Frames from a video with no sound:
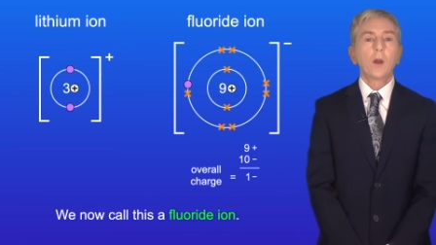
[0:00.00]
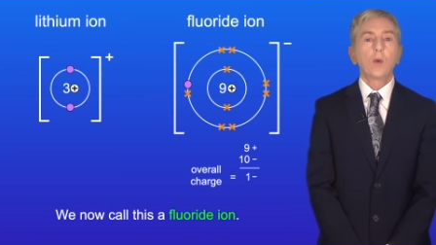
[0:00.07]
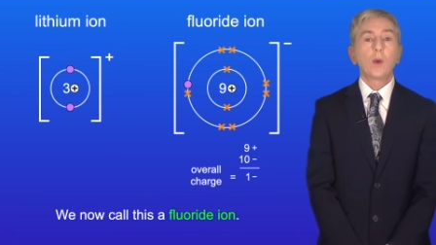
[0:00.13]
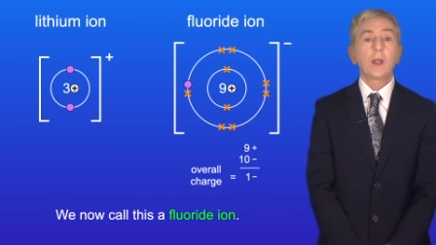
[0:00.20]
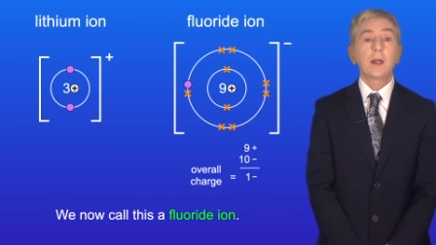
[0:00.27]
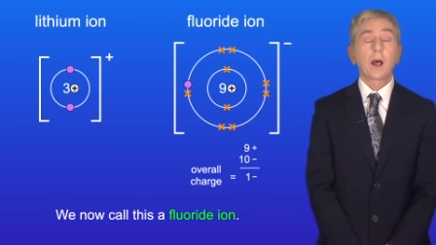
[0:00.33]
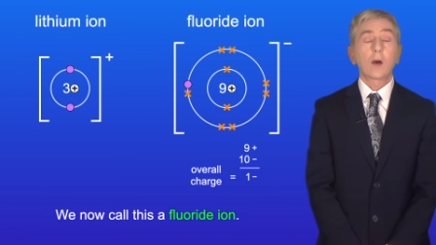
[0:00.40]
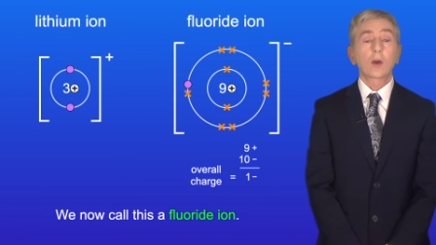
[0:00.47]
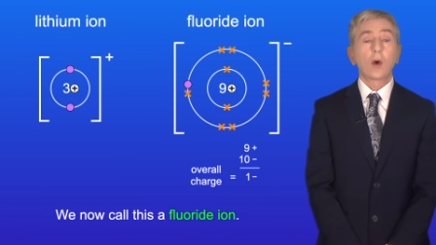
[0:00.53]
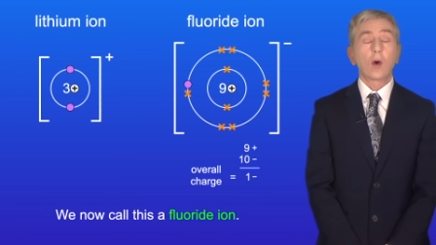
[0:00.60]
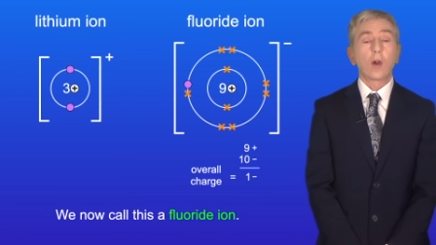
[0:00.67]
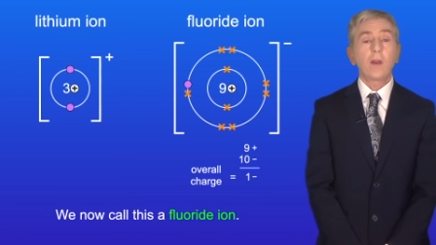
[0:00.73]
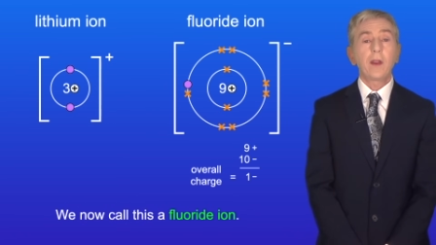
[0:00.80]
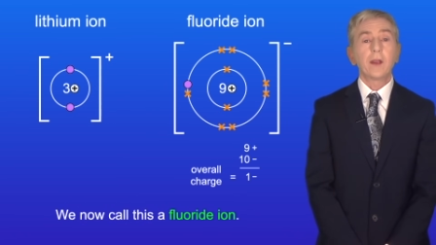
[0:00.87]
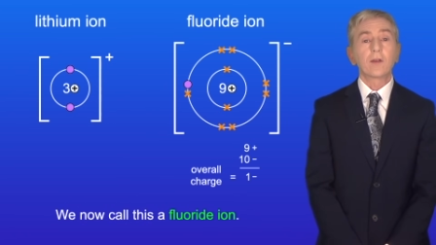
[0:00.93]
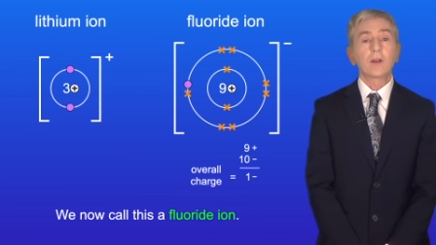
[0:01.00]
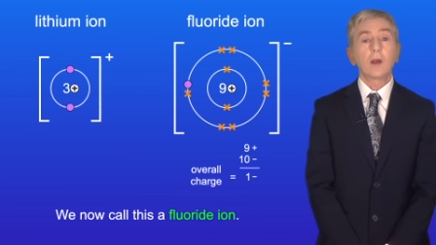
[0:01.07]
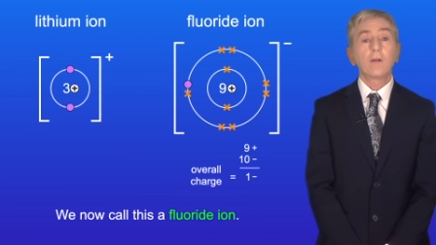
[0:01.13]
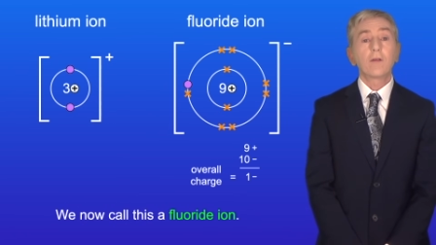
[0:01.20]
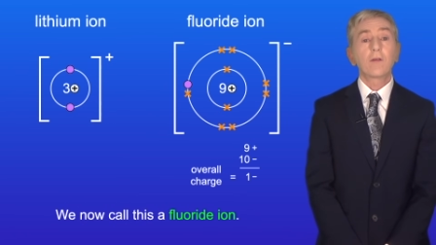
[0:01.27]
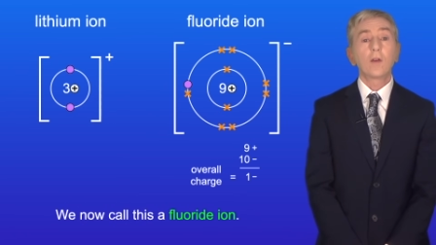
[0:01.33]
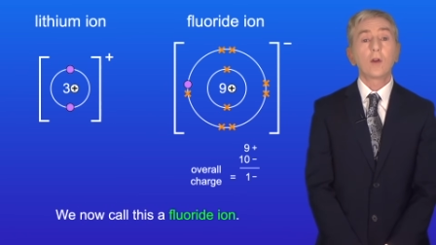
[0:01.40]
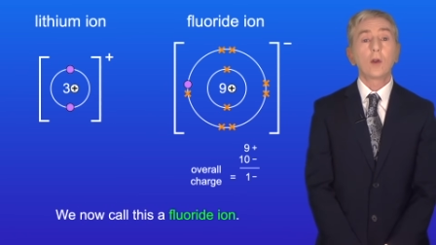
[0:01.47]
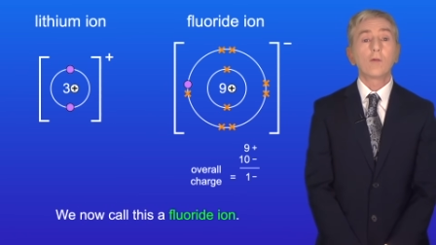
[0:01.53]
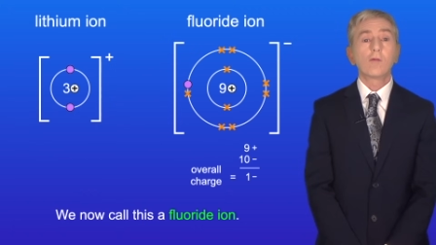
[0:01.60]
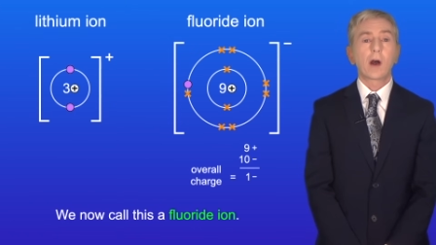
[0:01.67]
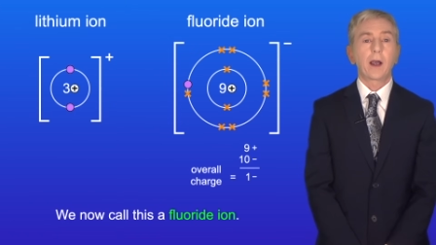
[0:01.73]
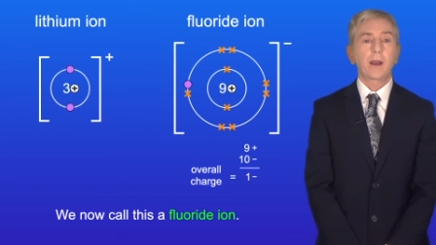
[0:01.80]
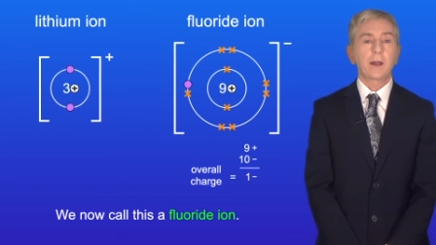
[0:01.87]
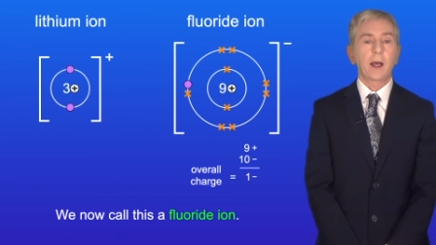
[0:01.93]
We now call this a
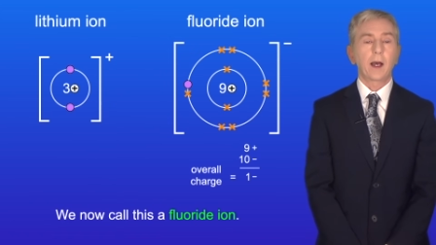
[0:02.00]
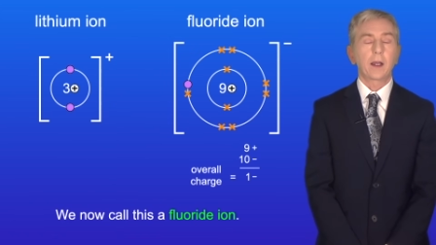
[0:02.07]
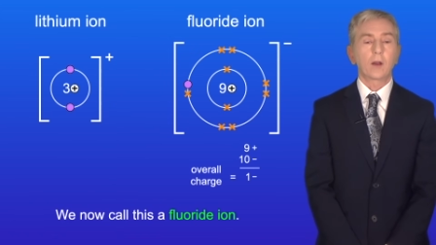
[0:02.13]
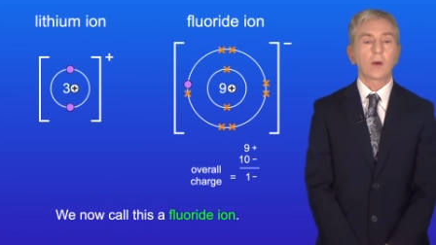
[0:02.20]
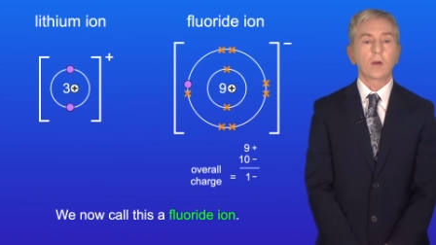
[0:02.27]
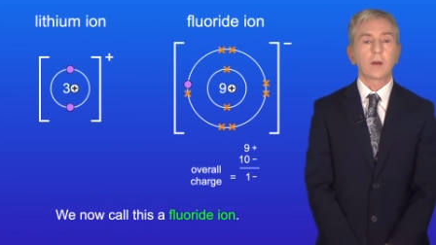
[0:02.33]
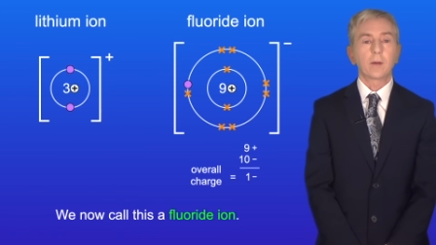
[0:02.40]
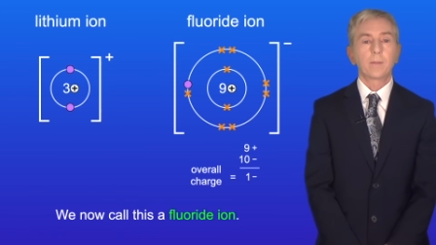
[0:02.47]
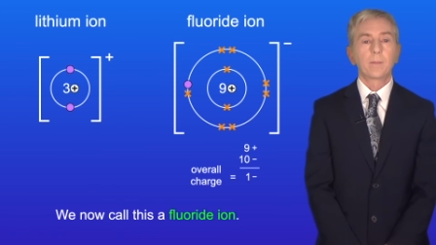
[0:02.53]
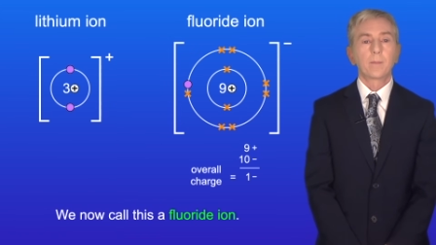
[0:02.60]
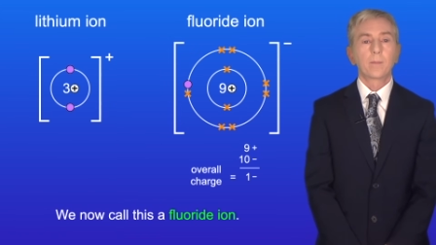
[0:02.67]
fluoride ion.